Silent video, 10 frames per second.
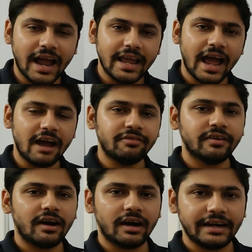I
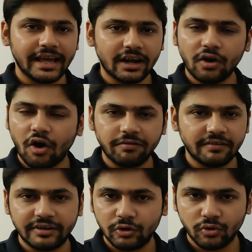have a deck of
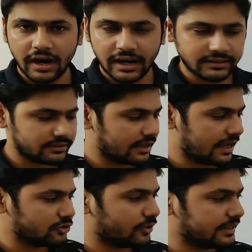52 cards,
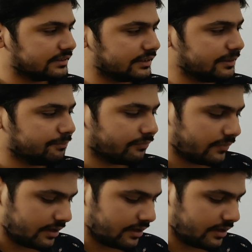as you can see.